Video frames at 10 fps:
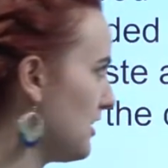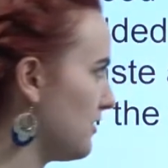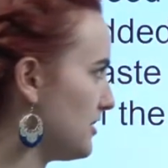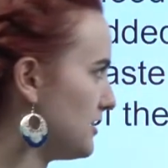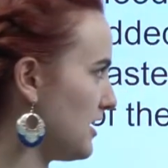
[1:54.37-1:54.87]

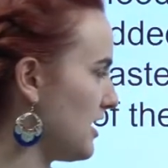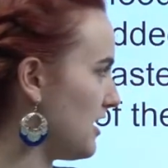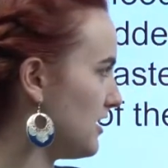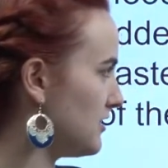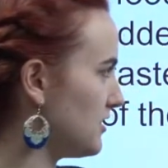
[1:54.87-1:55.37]
This
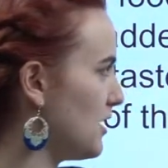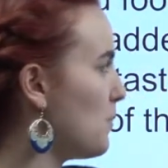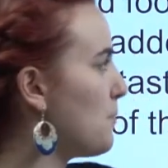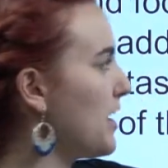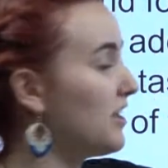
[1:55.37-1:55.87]
is
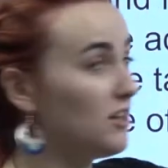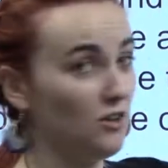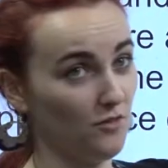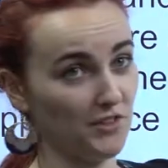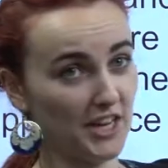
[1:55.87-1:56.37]
pink
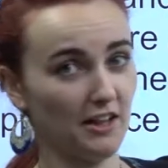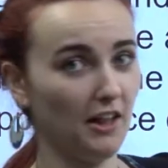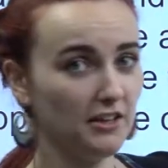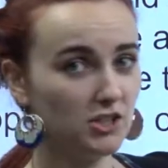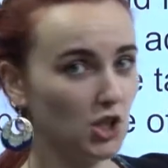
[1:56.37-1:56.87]

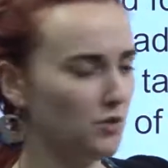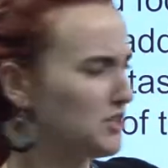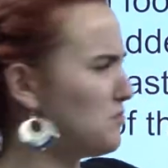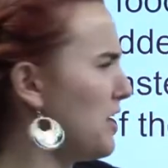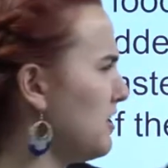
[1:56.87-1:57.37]
vanilla, so
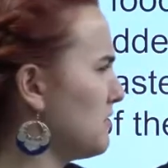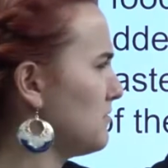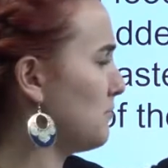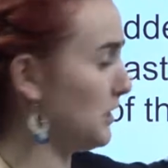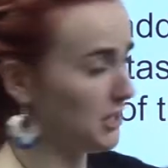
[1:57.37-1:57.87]
it's pink,
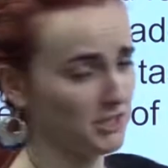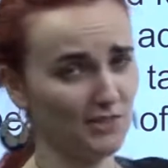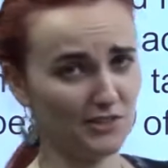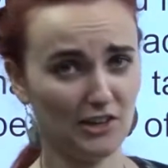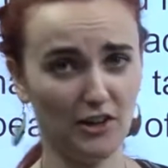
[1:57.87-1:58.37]
but it tastes like
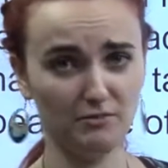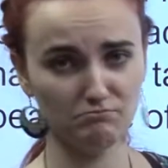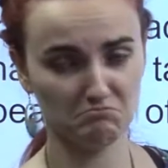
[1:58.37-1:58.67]
vanilla.